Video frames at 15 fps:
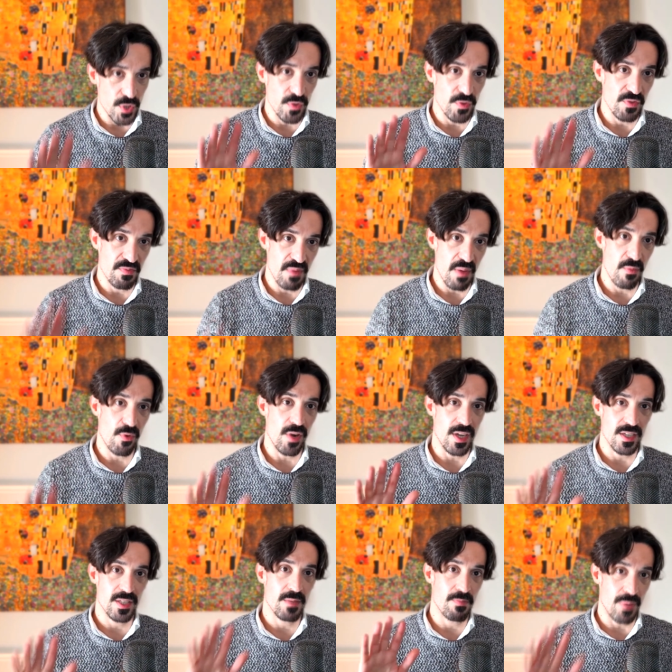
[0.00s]
you've
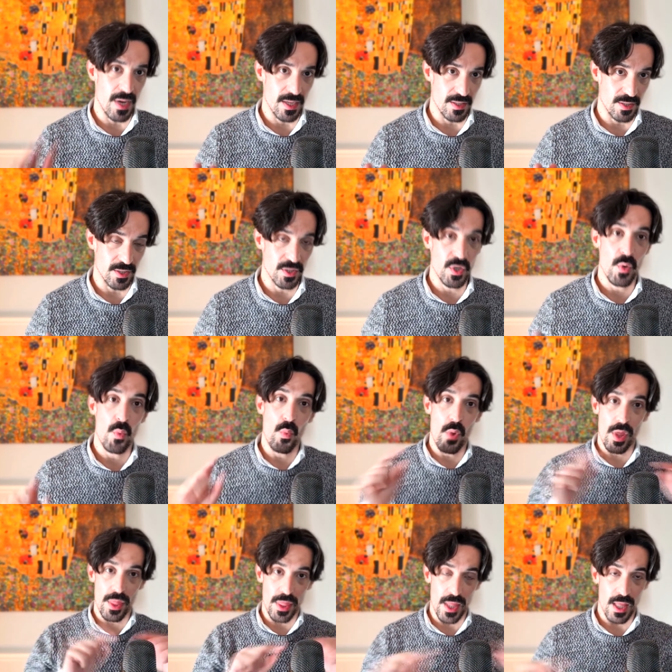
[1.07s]
memorized the pattern
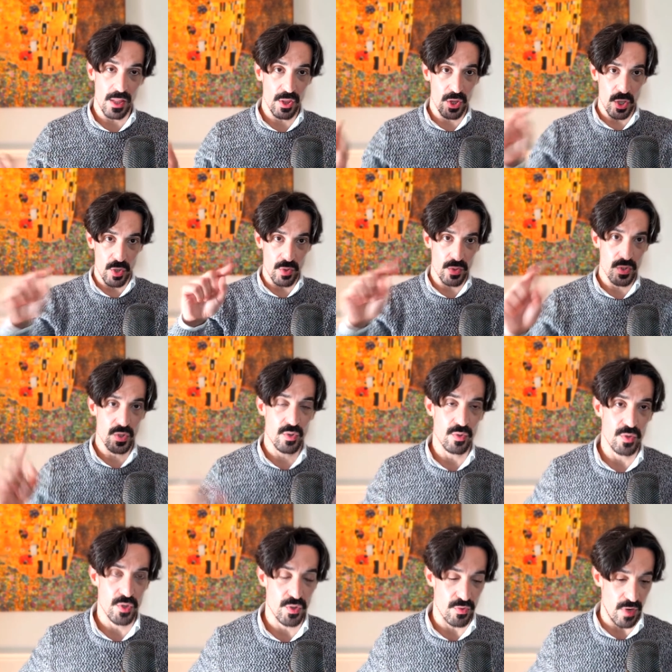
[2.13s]
within those
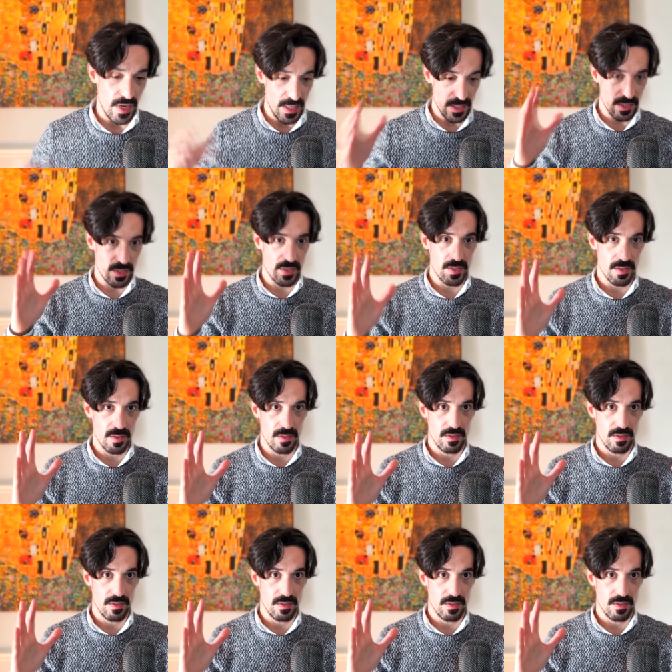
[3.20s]
constraints